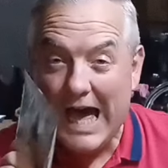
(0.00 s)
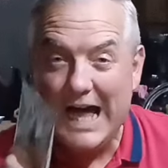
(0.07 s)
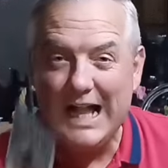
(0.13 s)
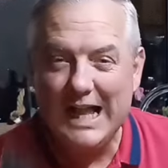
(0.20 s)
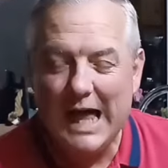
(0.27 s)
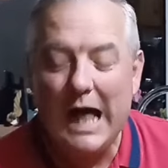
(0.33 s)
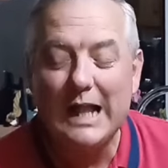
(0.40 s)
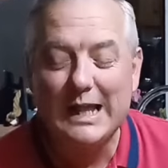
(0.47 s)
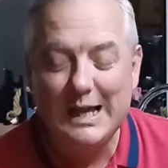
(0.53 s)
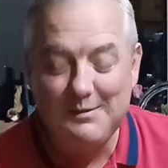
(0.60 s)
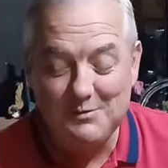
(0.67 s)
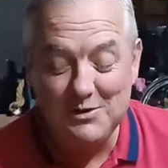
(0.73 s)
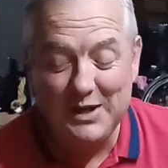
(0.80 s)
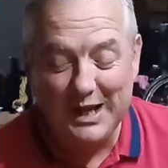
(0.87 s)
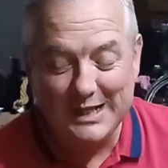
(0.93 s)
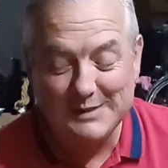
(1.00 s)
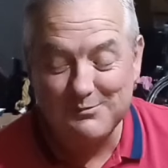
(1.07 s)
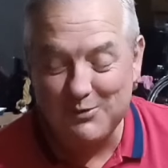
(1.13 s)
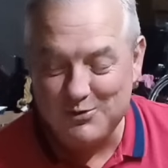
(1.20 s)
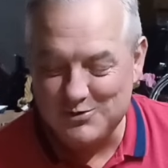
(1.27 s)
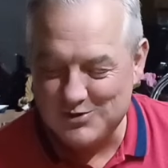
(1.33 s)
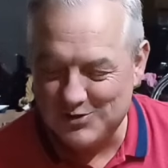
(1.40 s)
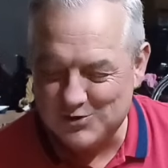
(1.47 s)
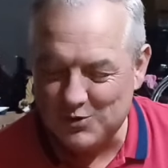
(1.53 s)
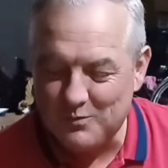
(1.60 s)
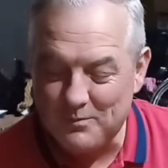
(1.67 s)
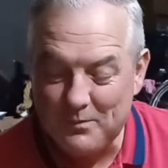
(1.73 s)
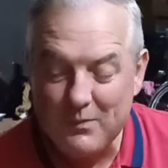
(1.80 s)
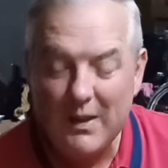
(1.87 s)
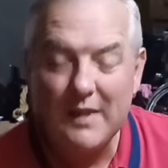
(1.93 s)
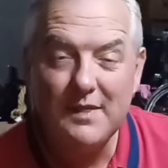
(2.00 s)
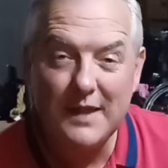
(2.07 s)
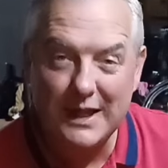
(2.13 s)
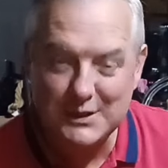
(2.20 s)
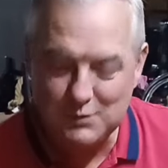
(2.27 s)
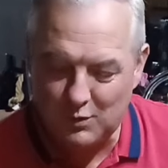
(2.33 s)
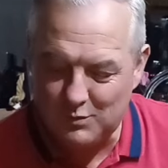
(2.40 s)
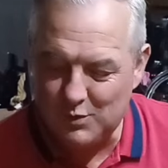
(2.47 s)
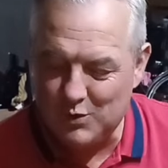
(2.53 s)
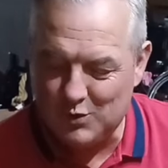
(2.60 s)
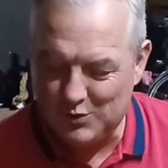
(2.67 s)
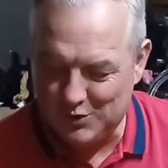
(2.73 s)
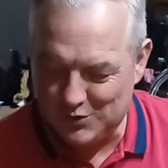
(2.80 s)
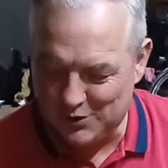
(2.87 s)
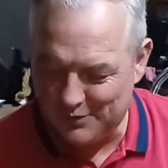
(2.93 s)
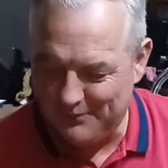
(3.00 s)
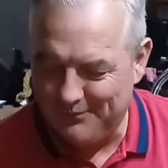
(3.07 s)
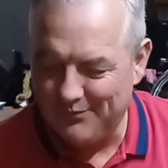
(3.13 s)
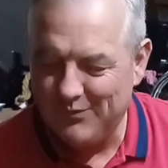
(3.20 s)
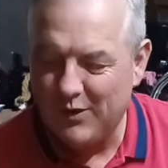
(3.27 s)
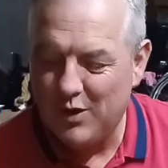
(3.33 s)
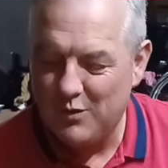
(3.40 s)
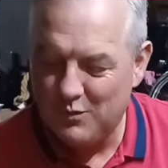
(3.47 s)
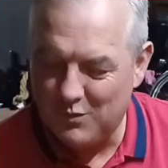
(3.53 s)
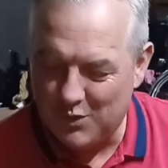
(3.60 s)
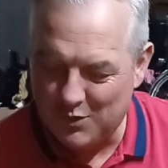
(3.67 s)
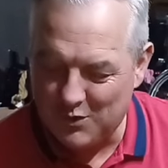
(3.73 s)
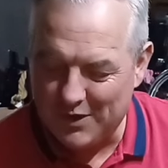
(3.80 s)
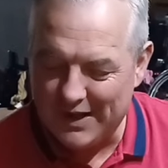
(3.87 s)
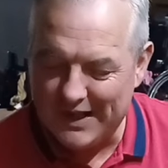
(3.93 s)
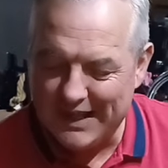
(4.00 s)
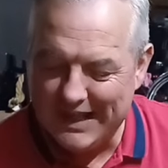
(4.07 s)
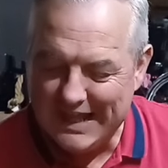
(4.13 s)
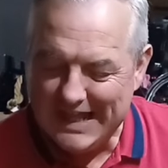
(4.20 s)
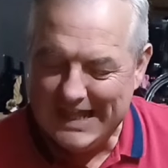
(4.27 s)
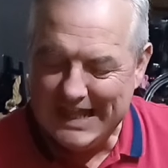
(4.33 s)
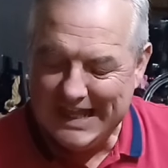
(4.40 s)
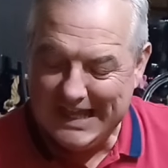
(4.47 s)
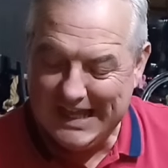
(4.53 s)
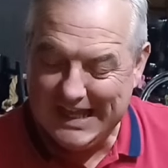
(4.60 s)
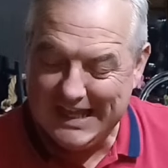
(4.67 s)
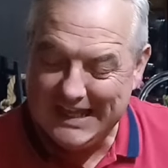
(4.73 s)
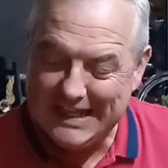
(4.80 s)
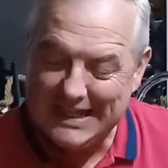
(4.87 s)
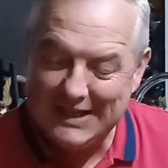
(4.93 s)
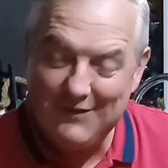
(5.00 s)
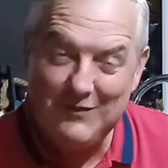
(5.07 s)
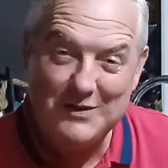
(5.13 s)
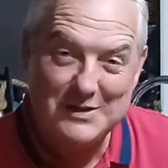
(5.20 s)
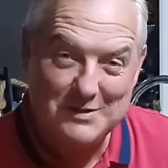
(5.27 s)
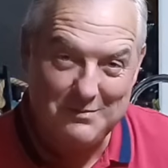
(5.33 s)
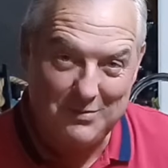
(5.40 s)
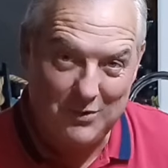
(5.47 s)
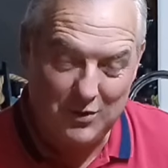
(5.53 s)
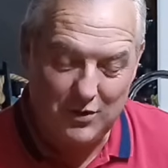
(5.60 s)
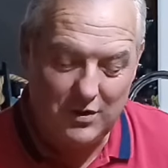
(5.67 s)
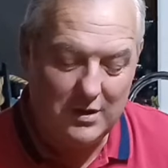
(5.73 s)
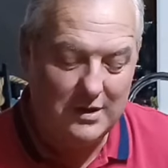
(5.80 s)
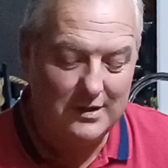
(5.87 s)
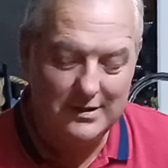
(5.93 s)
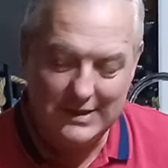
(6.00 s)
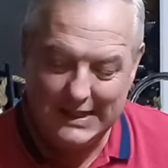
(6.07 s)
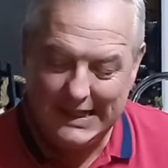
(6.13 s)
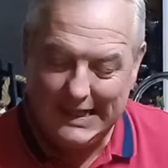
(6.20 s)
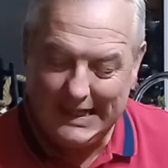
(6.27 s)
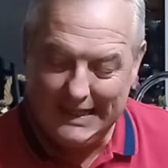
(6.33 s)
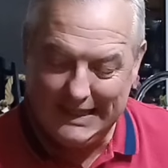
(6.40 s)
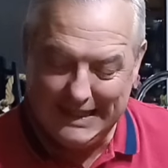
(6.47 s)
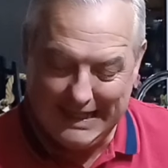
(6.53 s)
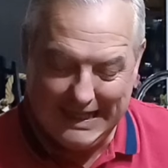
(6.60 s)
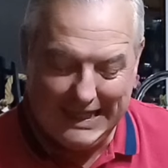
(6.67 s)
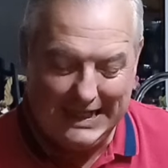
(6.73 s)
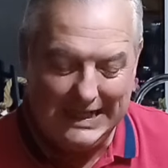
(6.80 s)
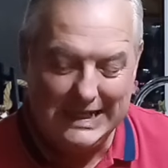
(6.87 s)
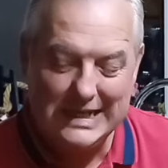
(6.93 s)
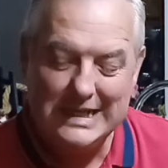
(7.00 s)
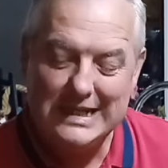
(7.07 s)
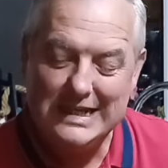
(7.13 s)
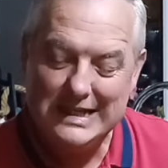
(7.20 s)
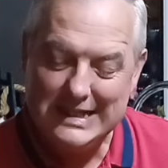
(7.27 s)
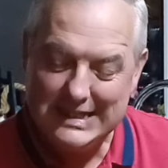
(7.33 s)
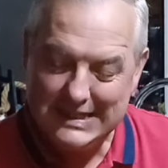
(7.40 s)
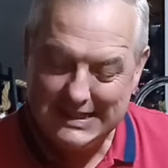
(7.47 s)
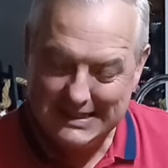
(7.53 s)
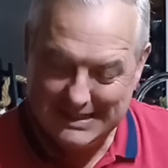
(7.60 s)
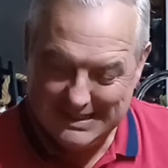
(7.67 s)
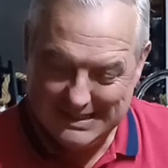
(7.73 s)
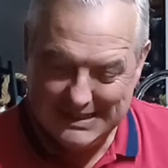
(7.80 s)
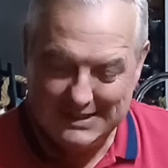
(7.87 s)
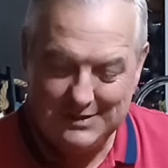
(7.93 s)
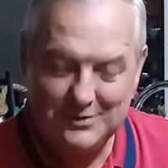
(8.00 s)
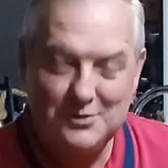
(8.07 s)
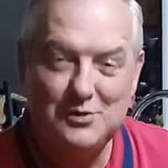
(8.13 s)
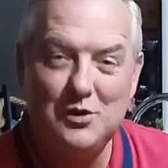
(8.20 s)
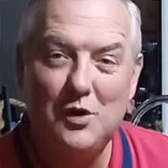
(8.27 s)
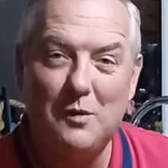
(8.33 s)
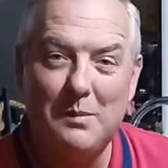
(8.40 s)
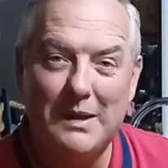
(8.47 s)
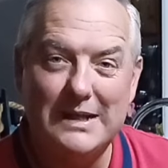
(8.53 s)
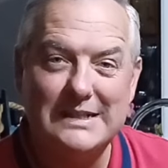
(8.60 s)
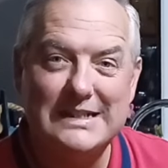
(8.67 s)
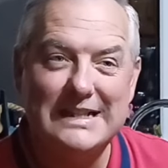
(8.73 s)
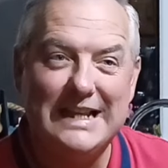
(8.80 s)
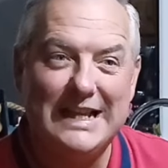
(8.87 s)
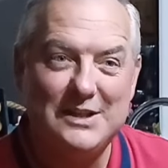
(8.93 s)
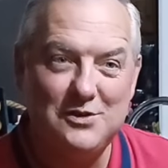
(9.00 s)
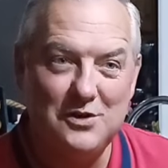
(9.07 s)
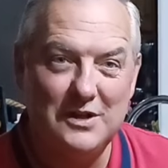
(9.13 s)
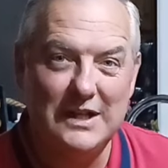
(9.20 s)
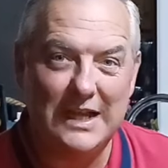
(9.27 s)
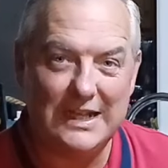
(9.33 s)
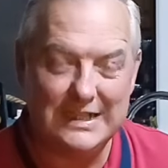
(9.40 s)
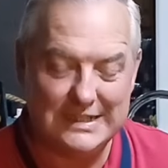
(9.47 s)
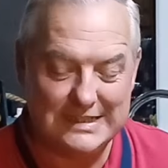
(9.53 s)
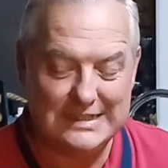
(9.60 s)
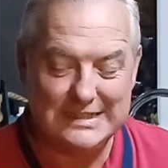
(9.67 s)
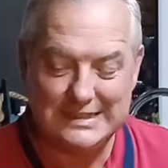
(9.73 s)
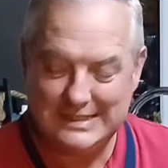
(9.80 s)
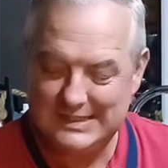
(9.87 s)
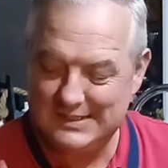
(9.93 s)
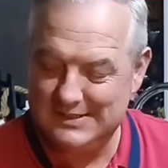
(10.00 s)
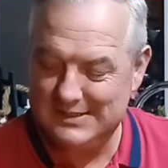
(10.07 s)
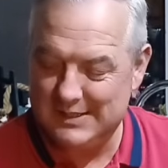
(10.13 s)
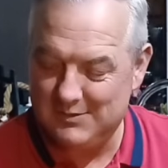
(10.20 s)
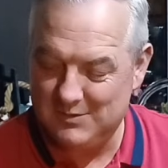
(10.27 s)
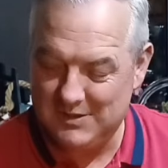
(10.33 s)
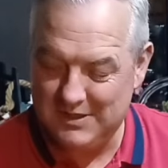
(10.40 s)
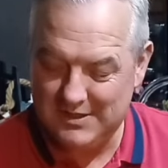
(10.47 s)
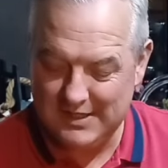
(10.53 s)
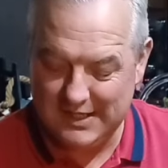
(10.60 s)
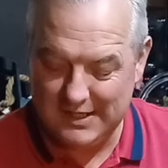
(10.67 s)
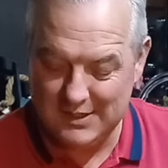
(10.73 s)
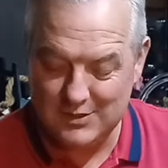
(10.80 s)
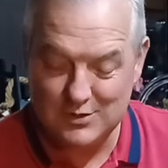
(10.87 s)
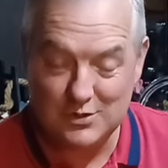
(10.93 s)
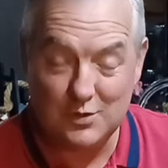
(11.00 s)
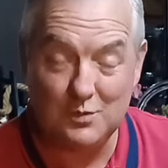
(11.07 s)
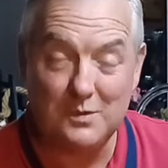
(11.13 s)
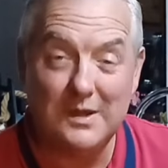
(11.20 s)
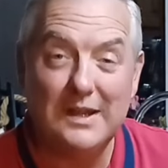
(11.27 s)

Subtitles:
I'll keep you guys posted. So that's what we're going to do. We're going to give this a brew and then do our best and let you guys see what you think. So